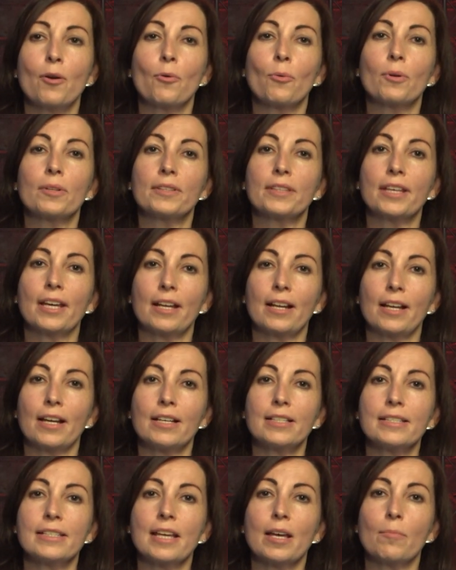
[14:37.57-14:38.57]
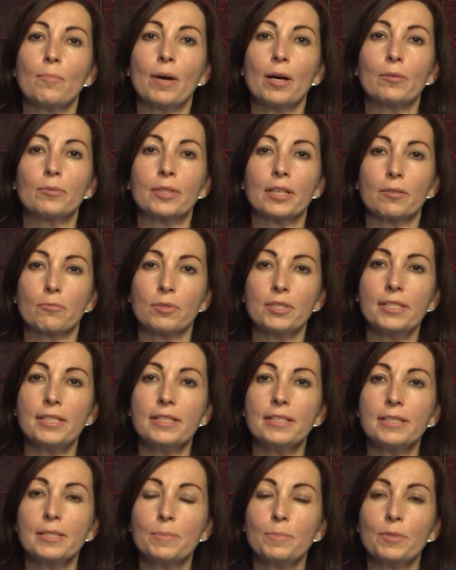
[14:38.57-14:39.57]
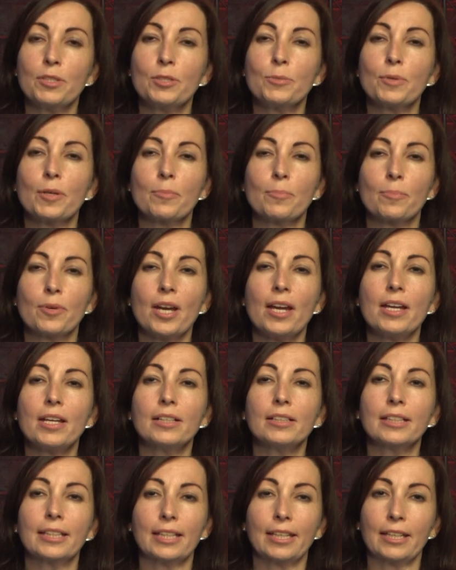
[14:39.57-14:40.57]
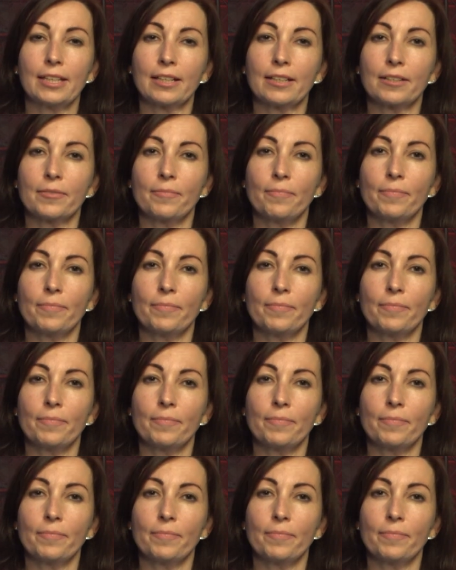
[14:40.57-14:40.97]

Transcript: will tell us about a recent speech by Brian King,